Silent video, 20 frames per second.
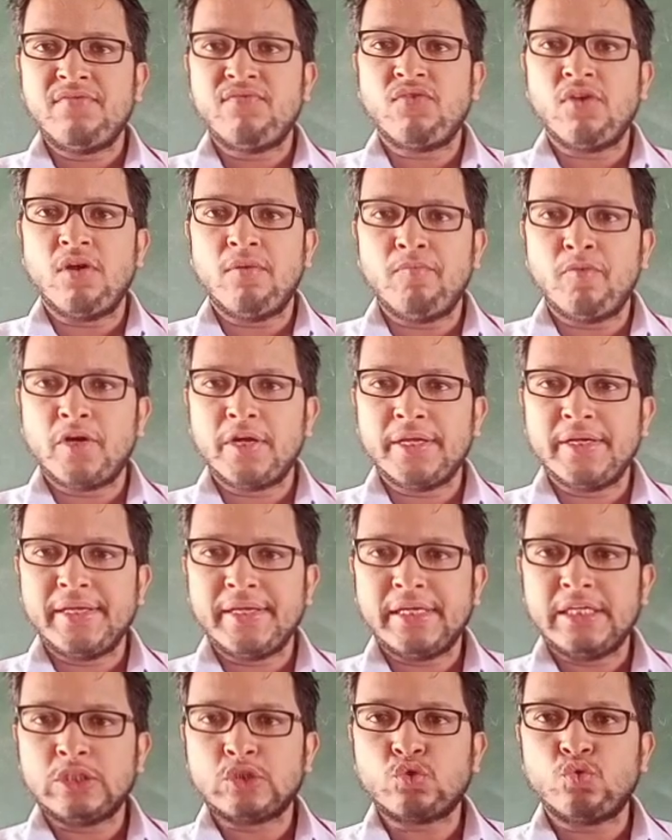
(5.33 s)
from Modern
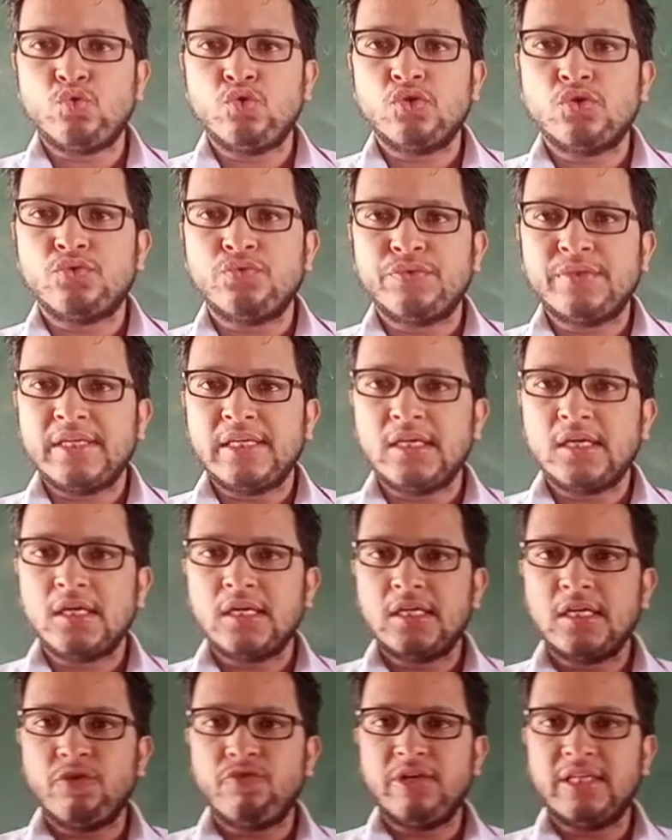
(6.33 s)
English School,
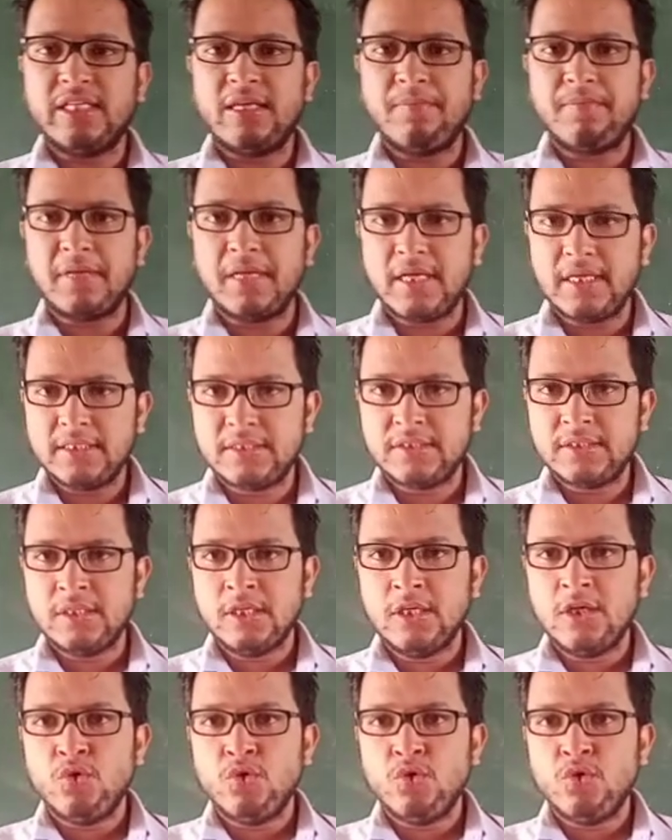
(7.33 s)
Kuntinagar, Nevada branch.